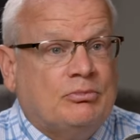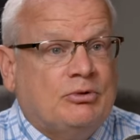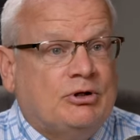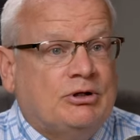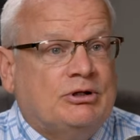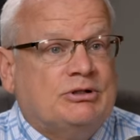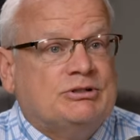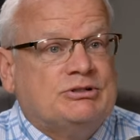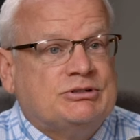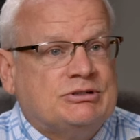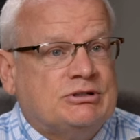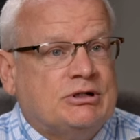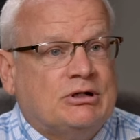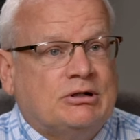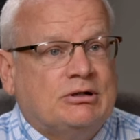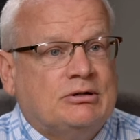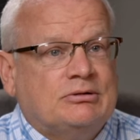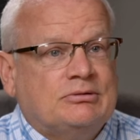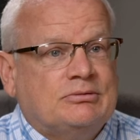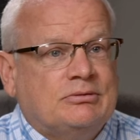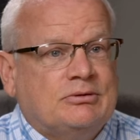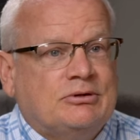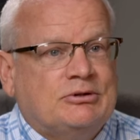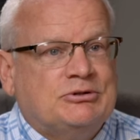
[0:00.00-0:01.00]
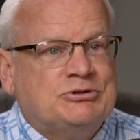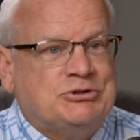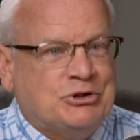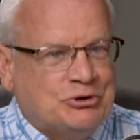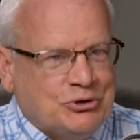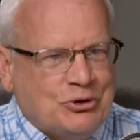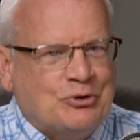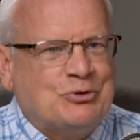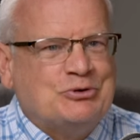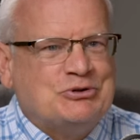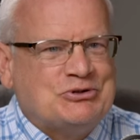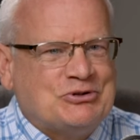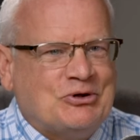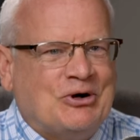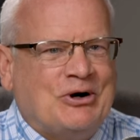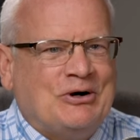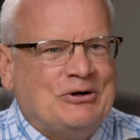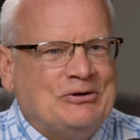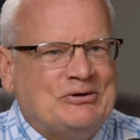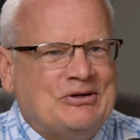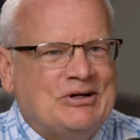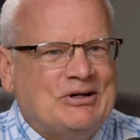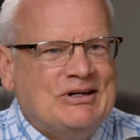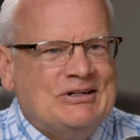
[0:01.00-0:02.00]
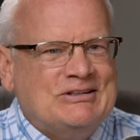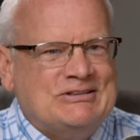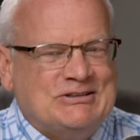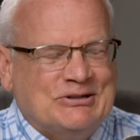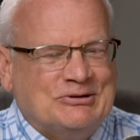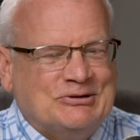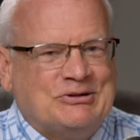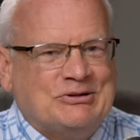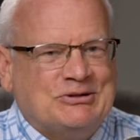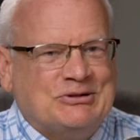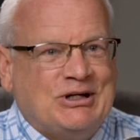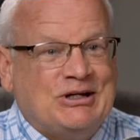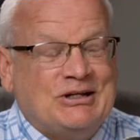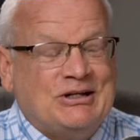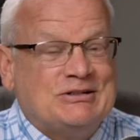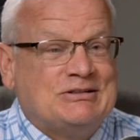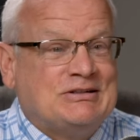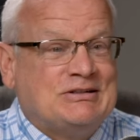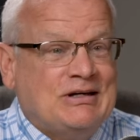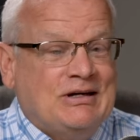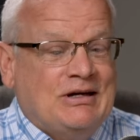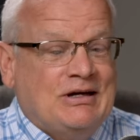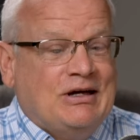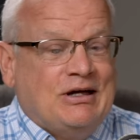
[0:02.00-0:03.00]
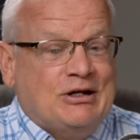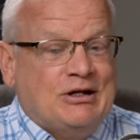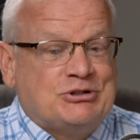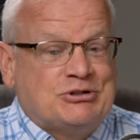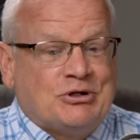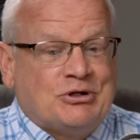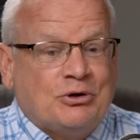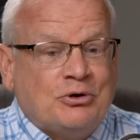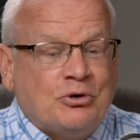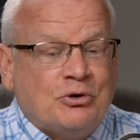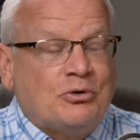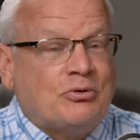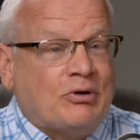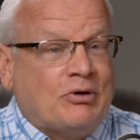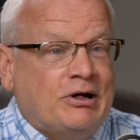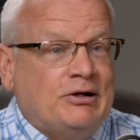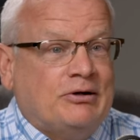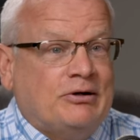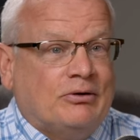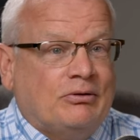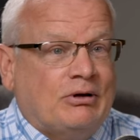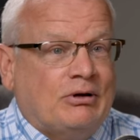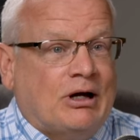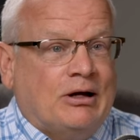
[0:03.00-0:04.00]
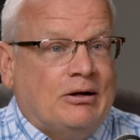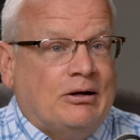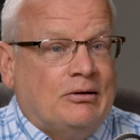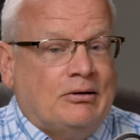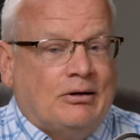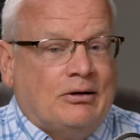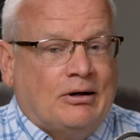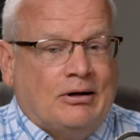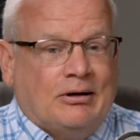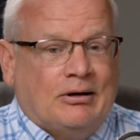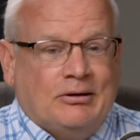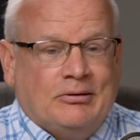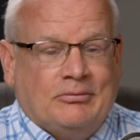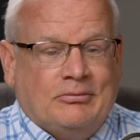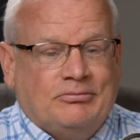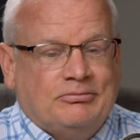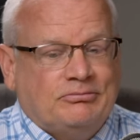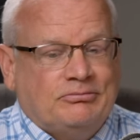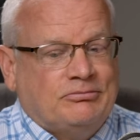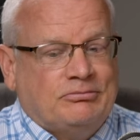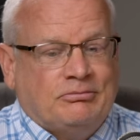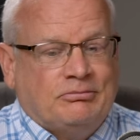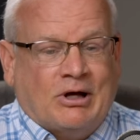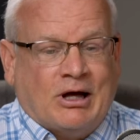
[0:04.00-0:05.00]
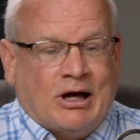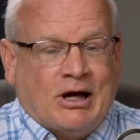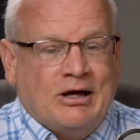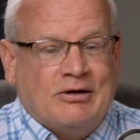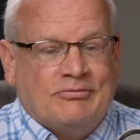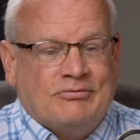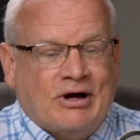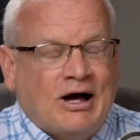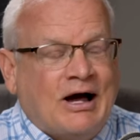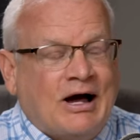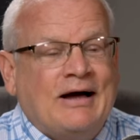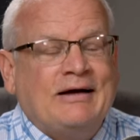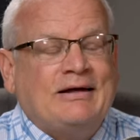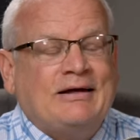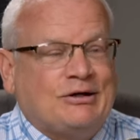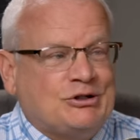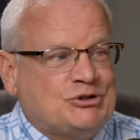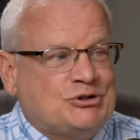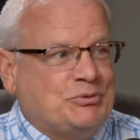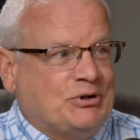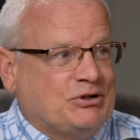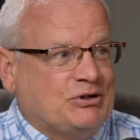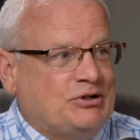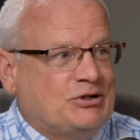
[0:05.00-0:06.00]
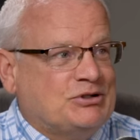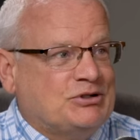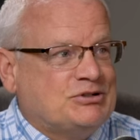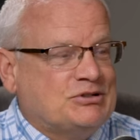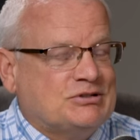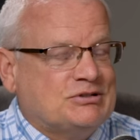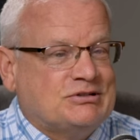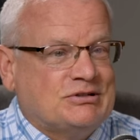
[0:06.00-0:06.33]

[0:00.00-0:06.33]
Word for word: It's uh, still going strong, still continues, and it's going to go greater. Uh, I have I have high expectations